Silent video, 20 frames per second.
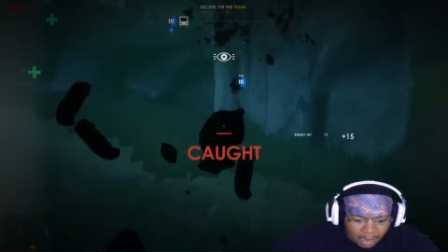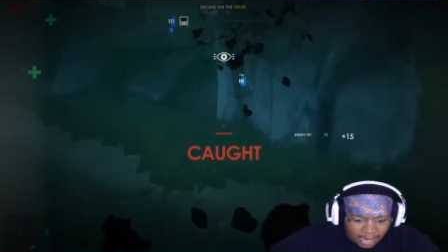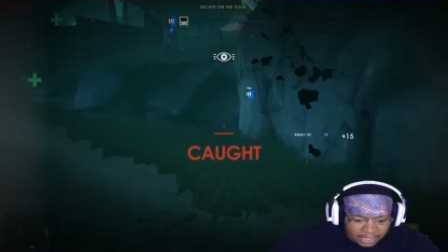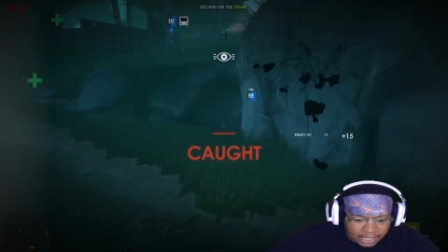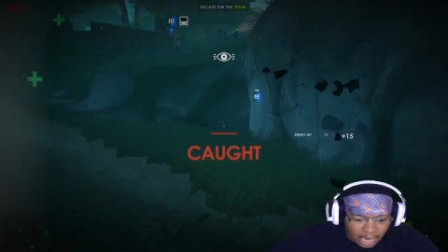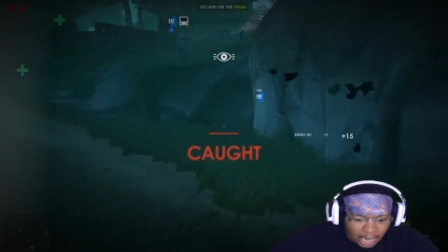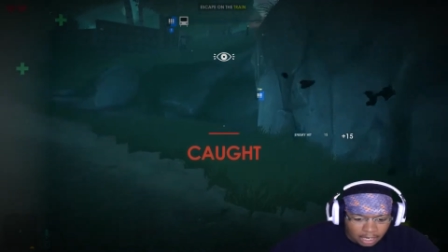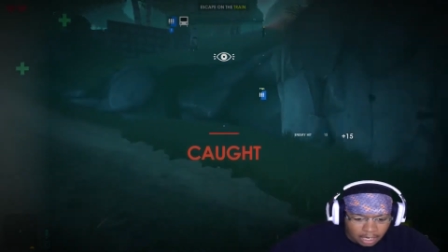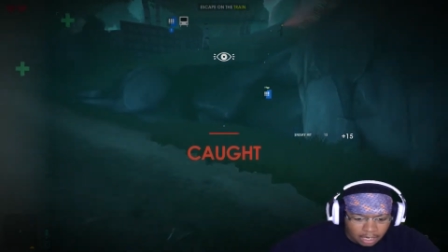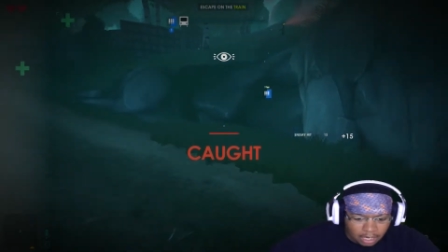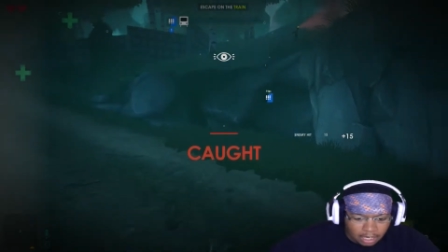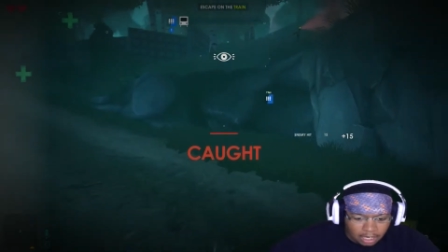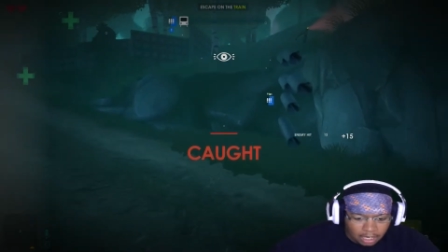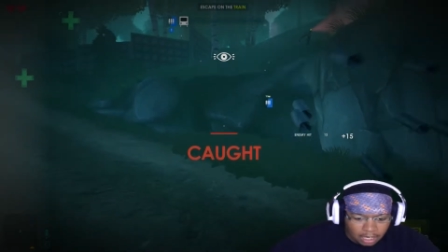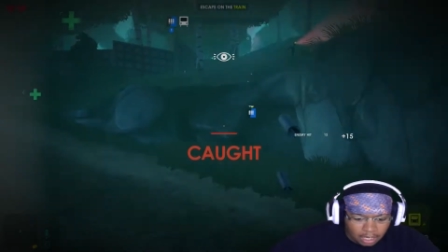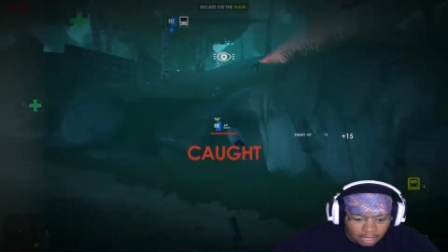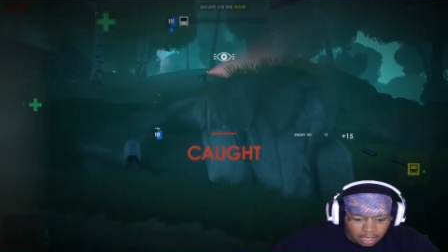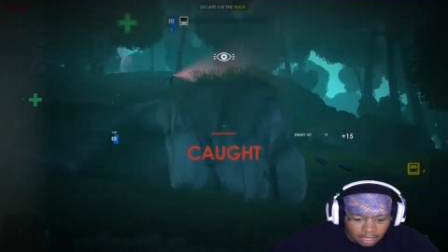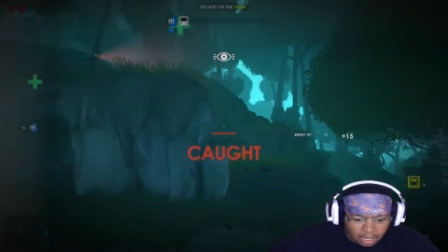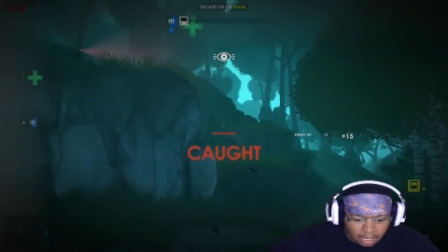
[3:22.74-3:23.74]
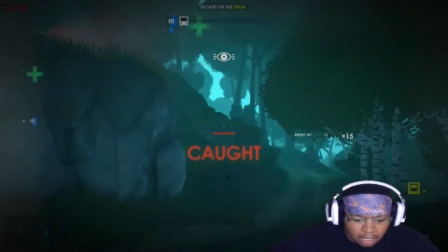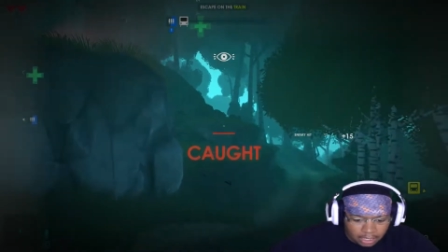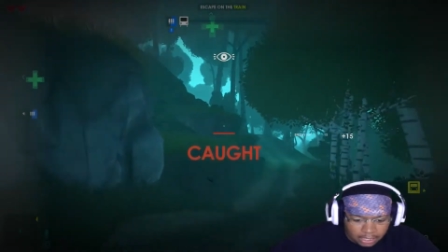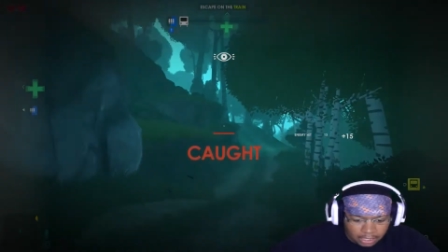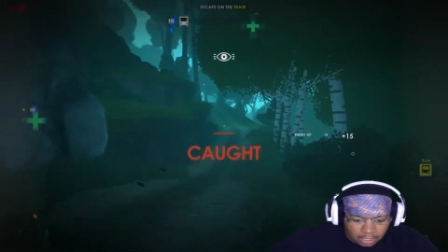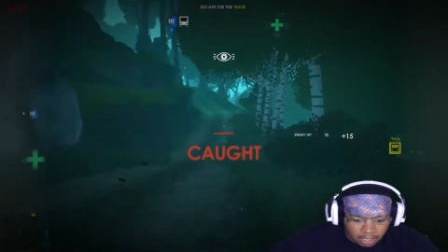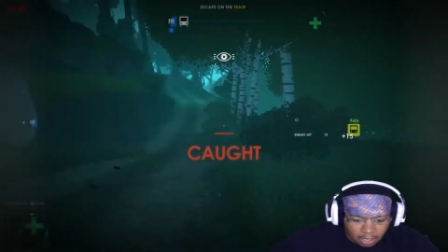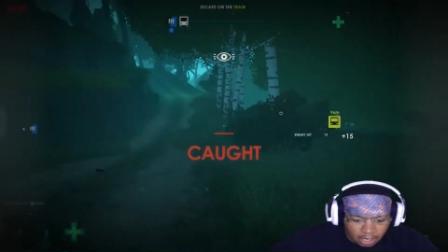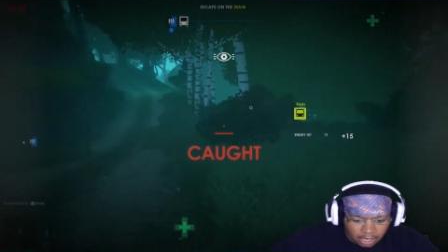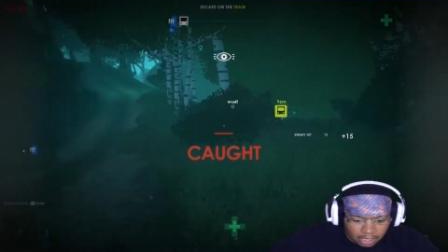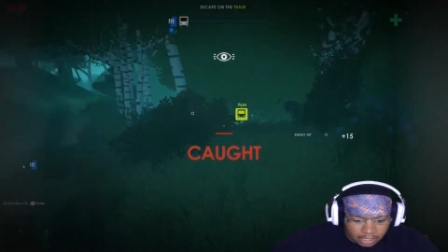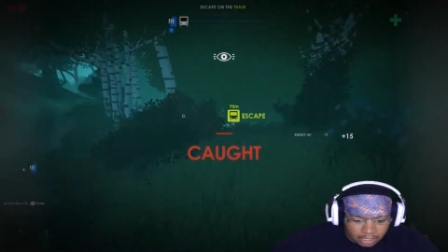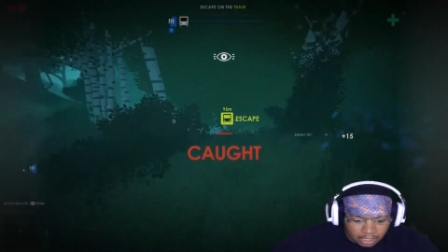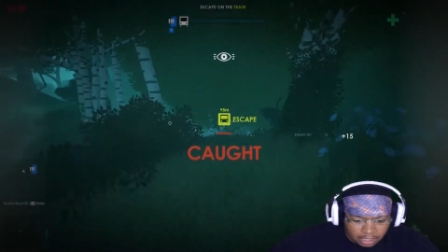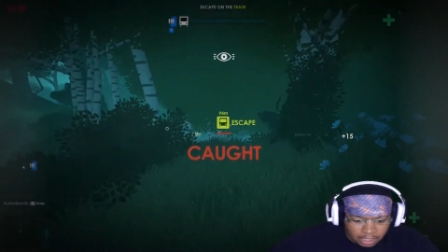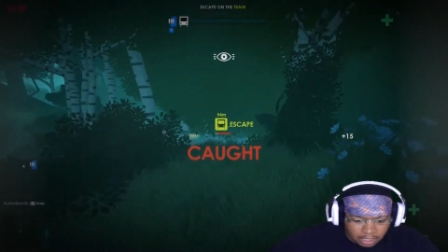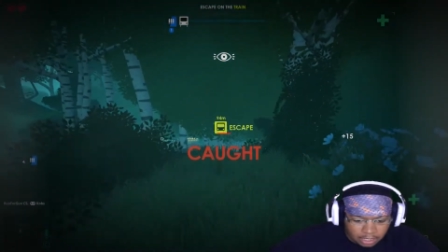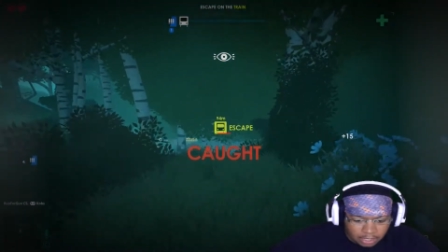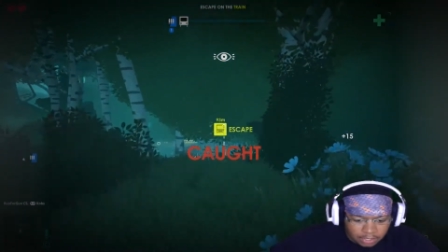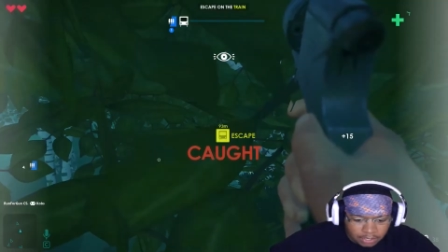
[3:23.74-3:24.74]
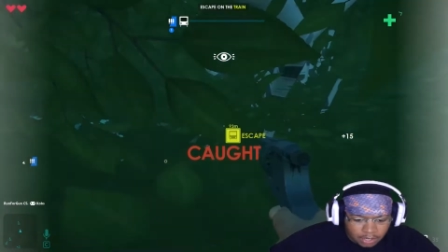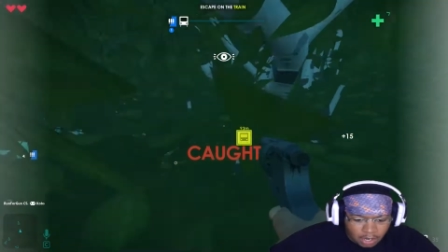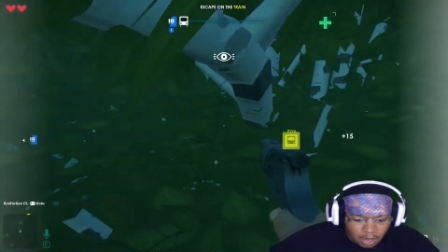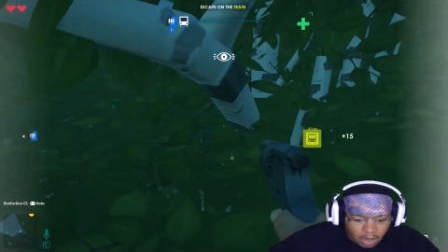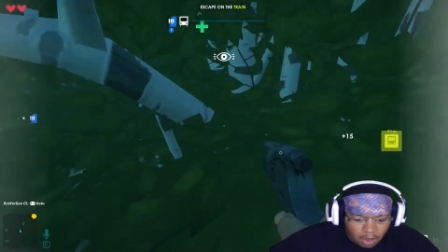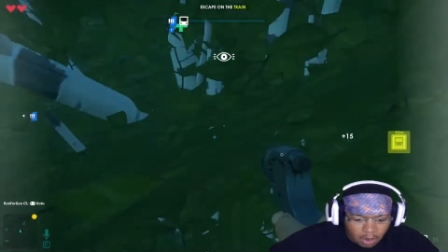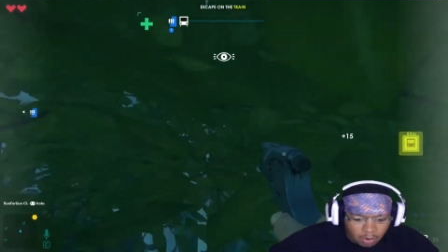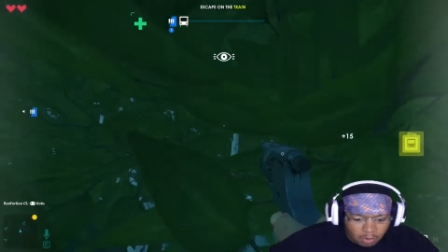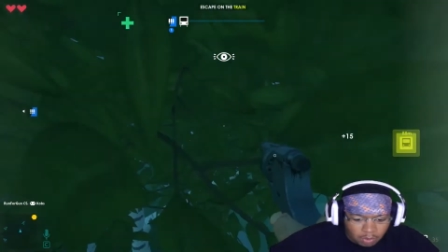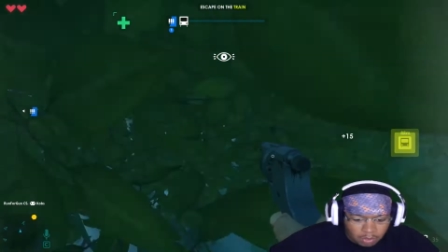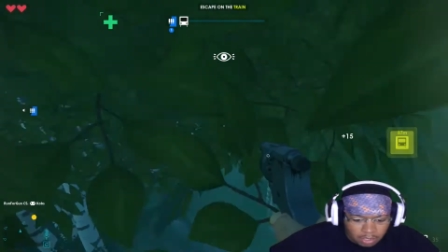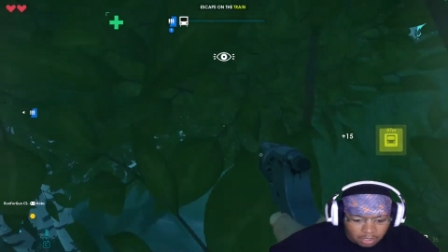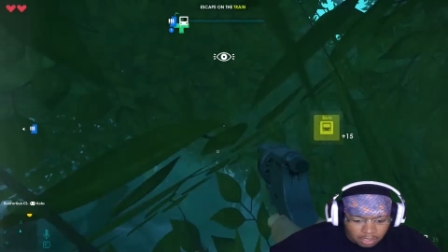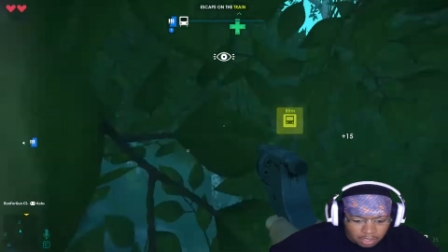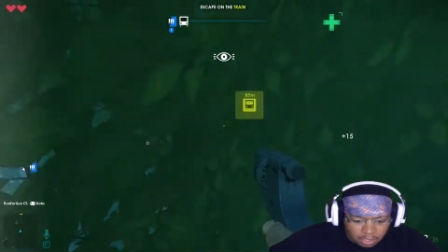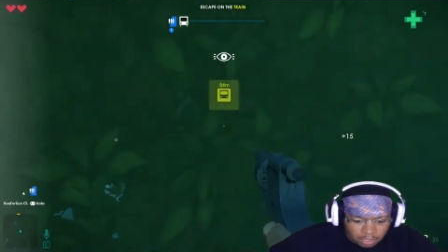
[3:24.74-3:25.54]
my God! I got caught. No!